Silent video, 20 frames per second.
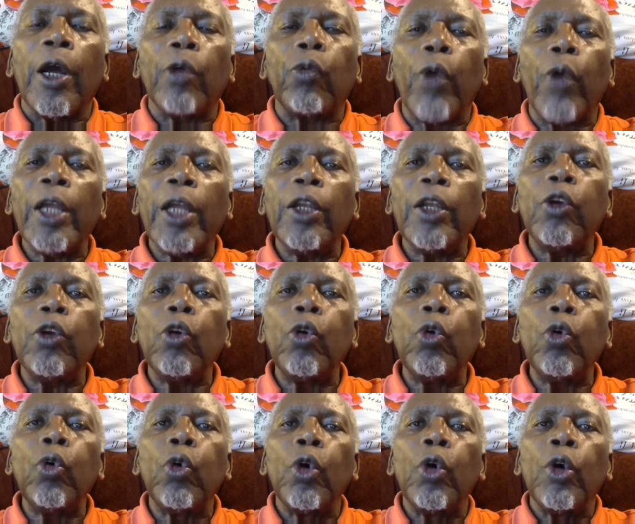when
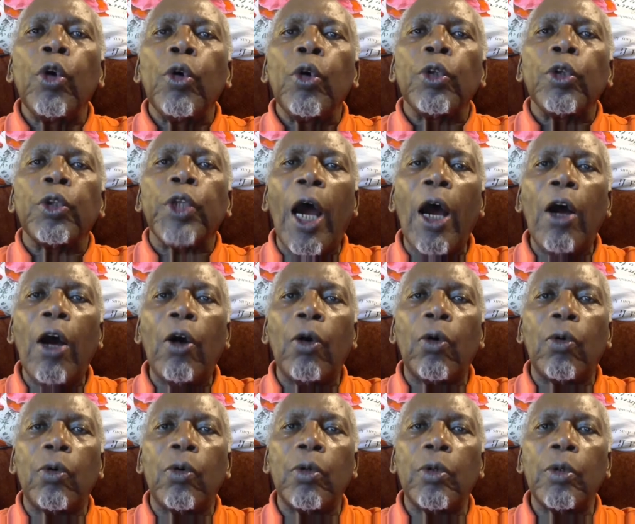you take
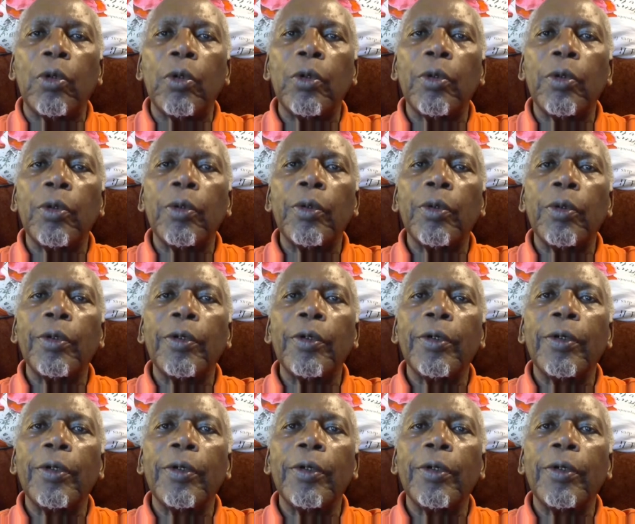that breath now